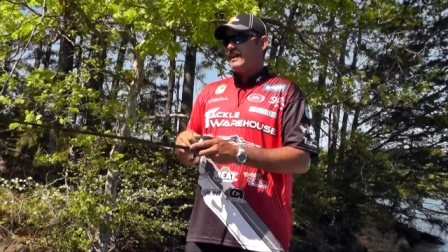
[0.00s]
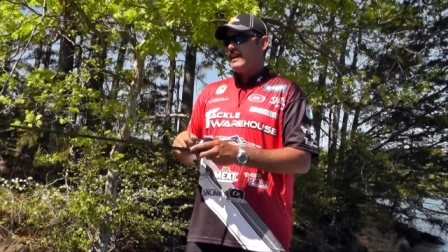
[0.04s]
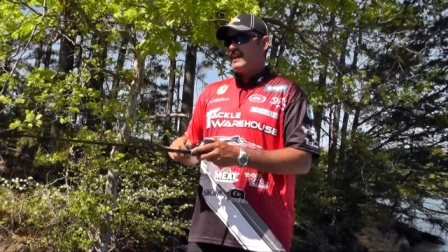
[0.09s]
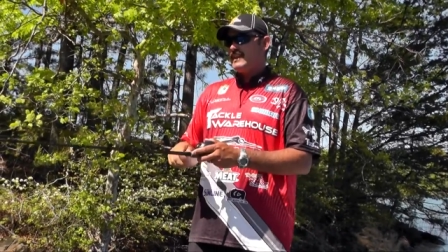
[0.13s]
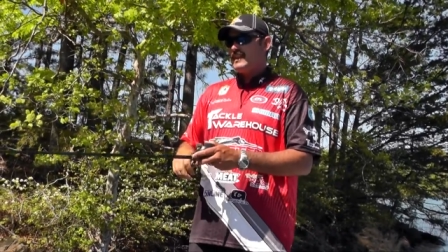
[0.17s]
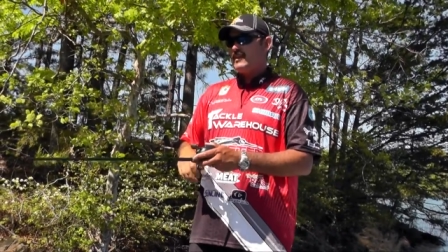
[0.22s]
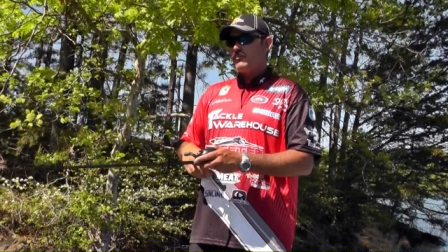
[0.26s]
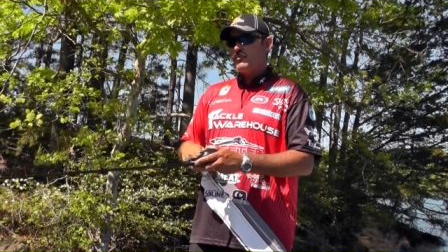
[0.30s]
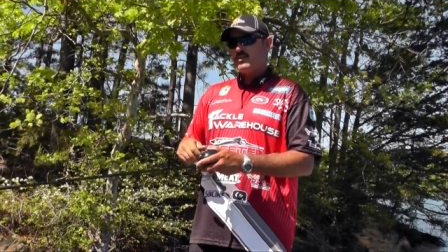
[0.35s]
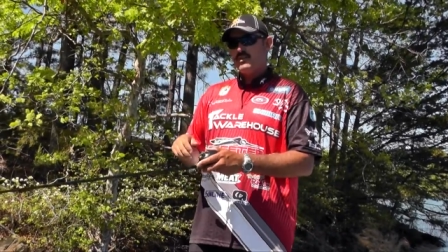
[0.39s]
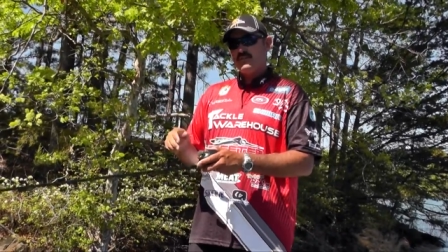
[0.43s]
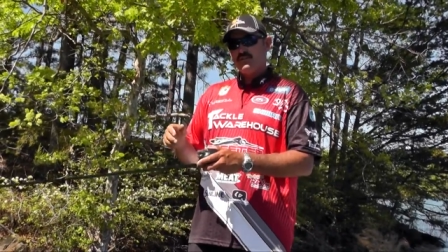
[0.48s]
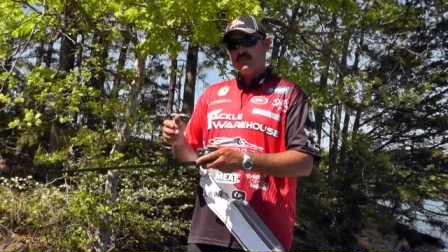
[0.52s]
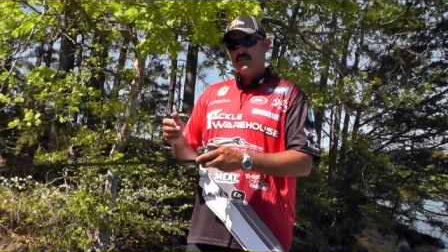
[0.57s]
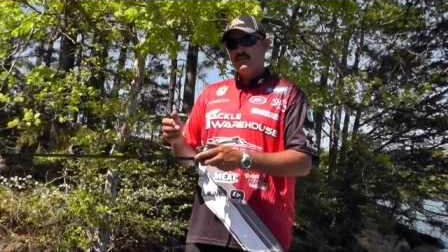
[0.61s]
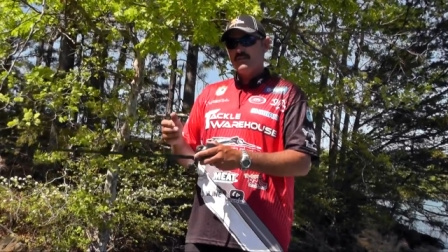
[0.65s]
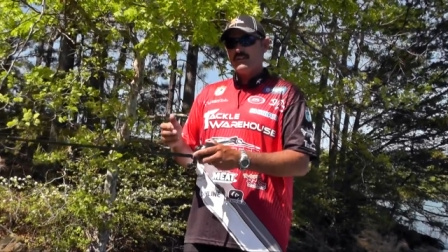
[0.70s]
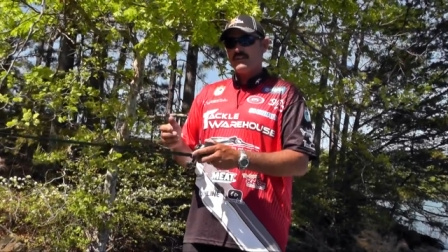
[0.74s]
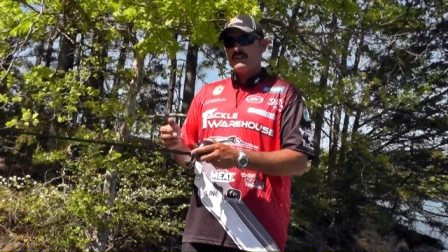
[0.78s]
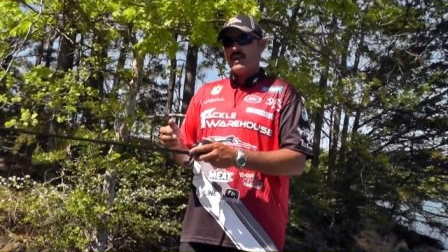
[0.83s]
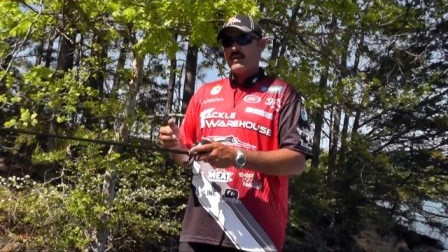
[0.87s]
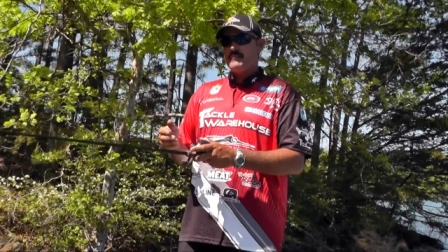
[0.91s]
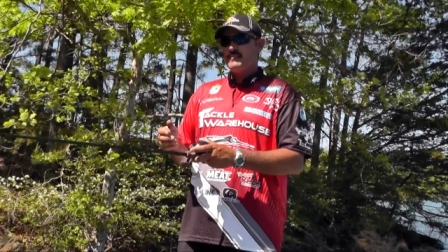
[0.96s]
And then when you do
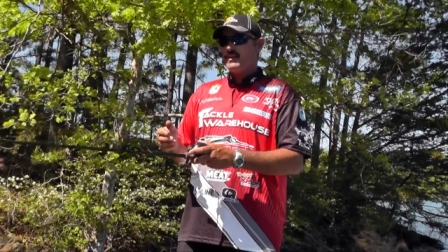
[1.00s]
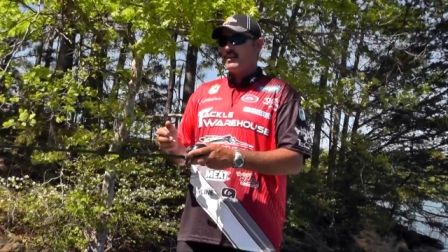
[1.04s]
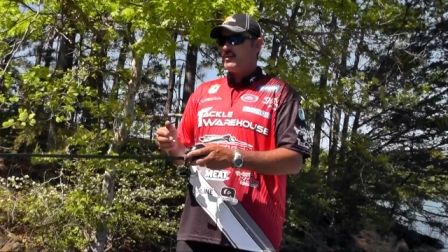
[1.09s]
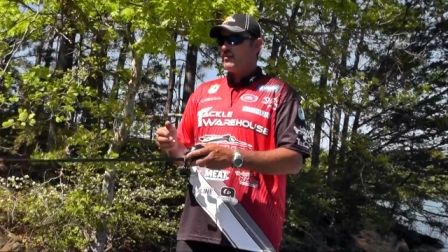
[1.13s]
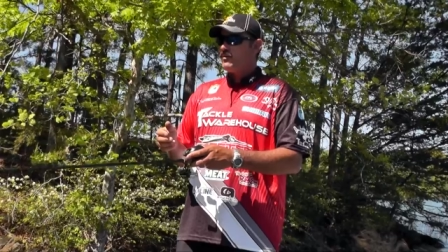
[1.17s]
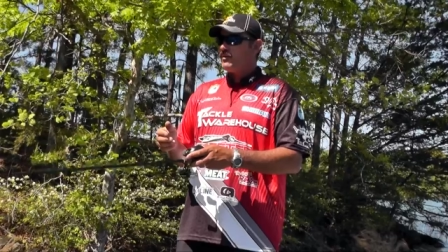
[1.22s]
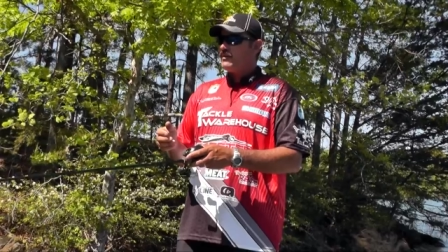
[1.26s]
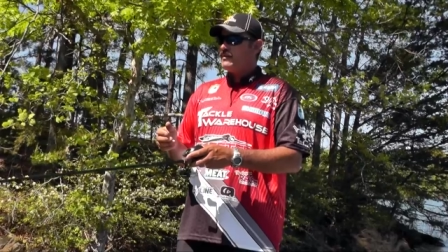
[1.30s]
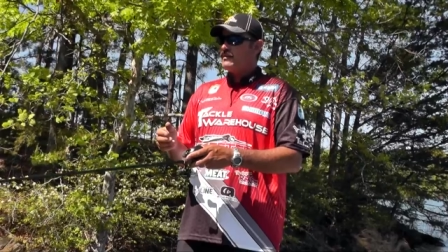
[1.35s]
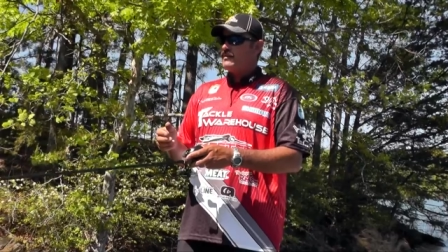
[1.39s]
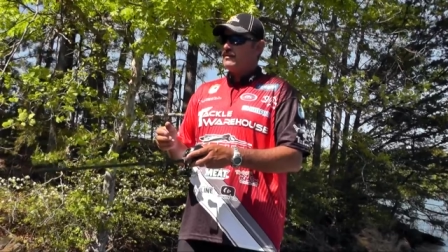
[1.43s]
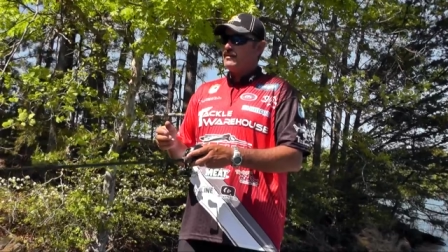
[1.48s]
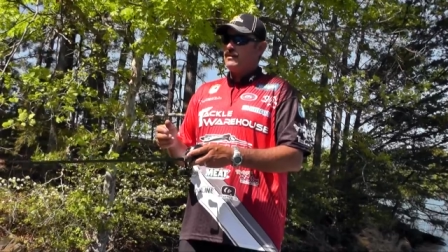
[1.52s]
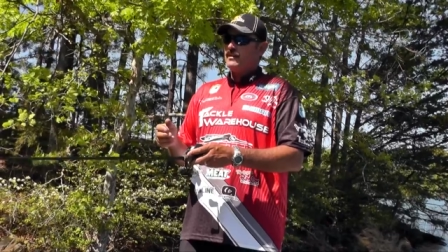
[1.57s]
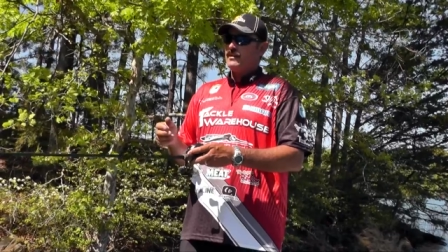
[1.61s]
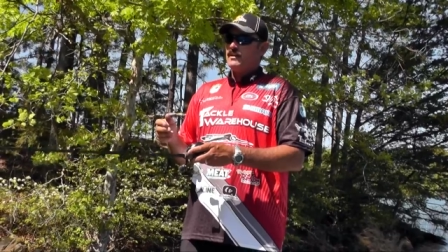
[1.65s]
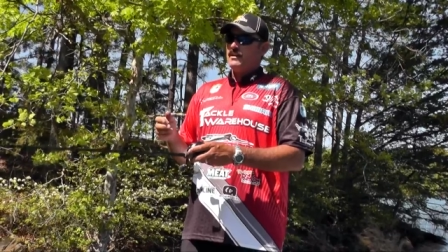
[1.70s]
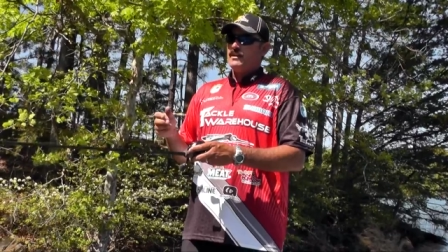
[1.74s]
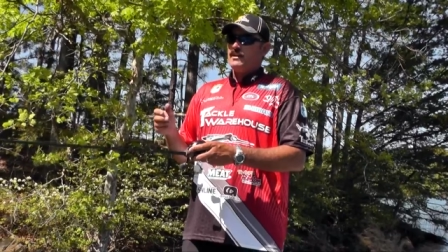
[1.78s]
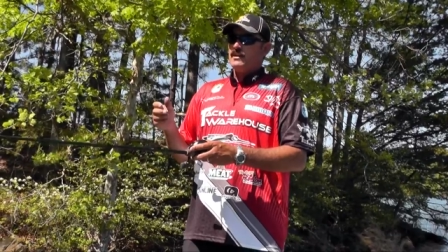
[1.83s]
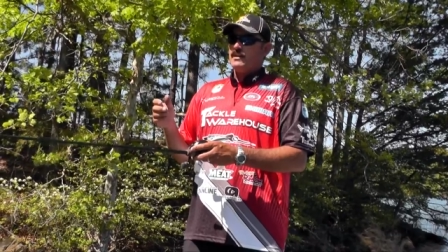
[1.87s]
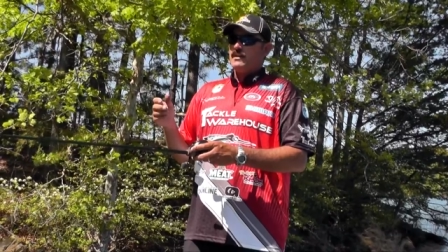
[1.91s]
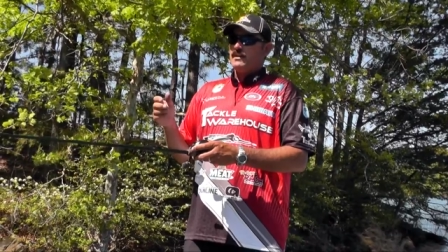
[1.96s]
get that big one,
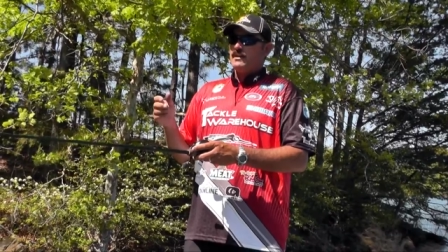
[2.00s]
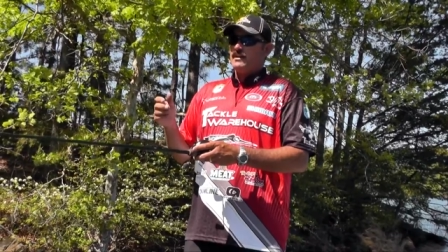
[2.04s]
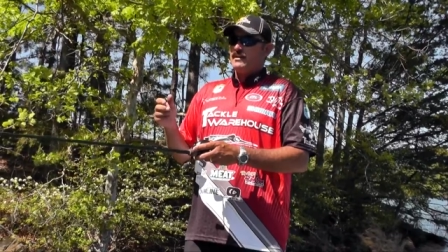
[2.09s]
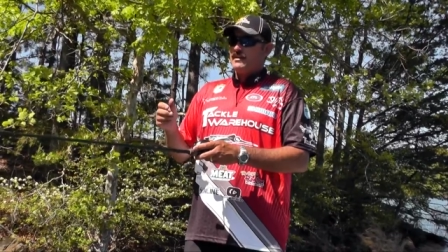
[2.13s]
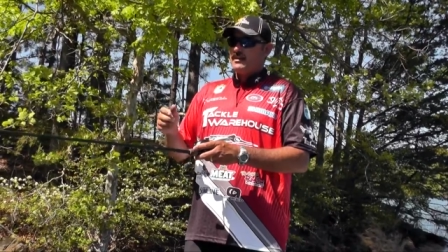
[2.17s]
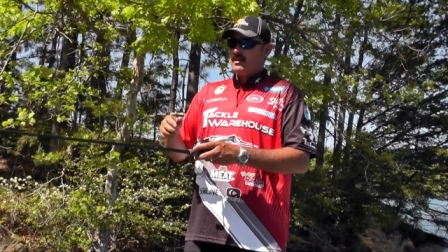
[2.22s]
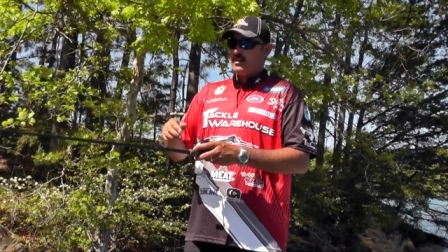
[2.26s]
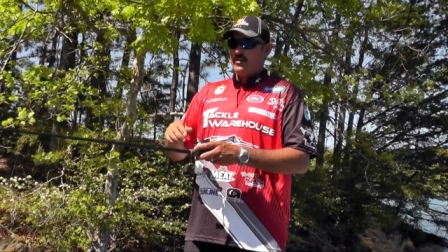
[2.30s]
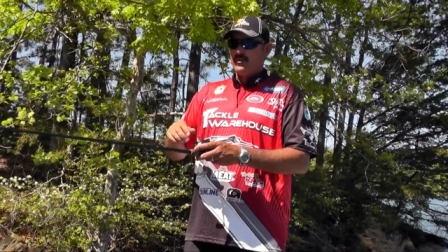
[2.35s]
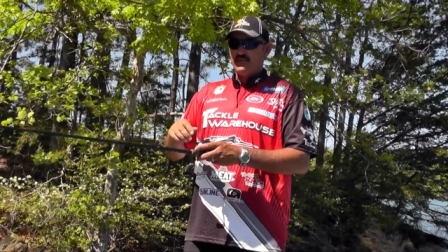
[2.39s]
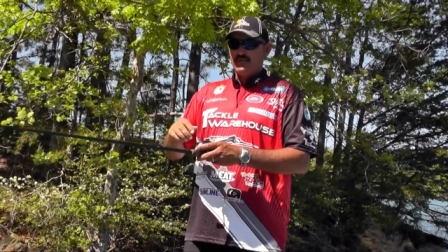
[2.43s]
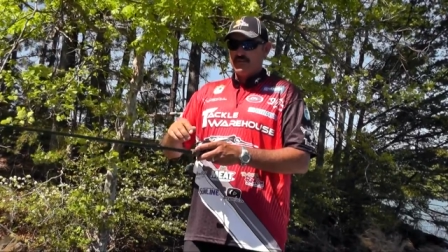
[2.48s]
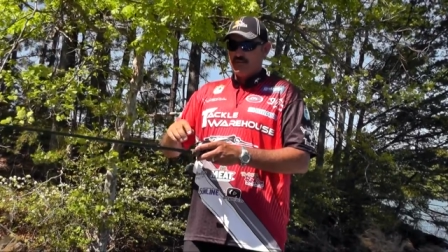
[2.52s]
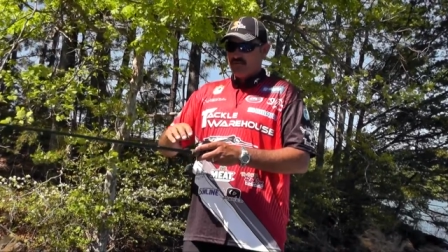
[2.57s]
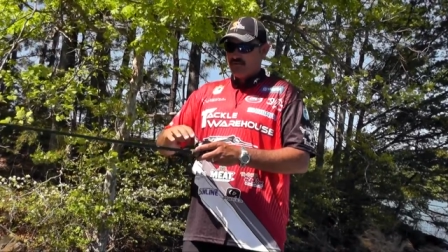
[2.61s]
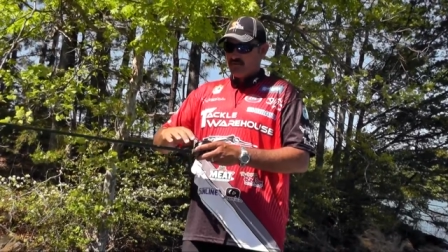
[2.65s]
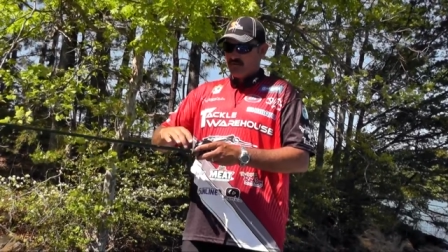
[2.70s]
you know,